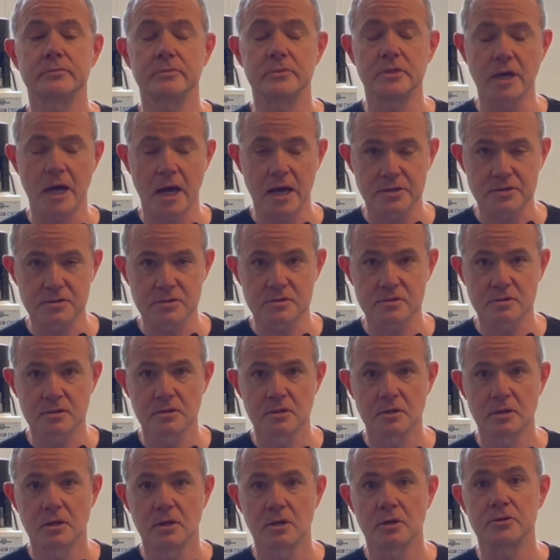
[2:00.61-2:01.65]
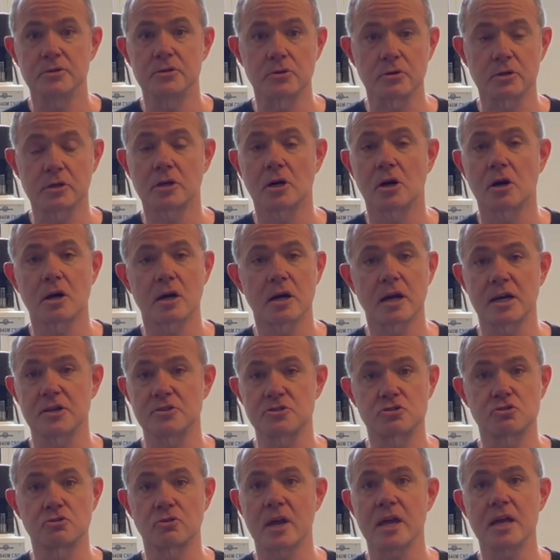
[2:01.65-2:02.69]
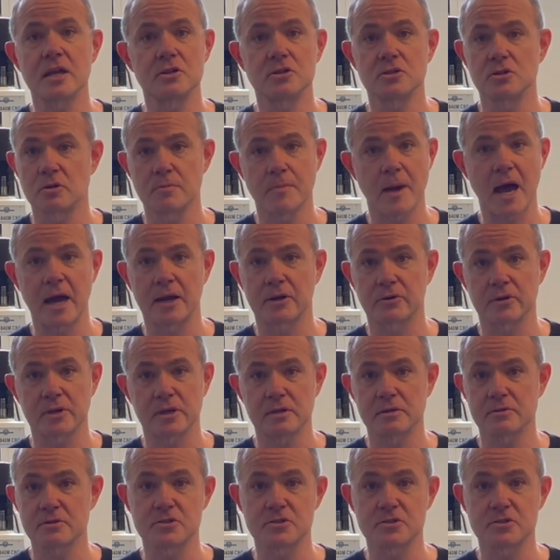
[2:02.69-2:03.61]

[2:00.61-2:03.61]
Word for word: Yes, your car has drained your battery.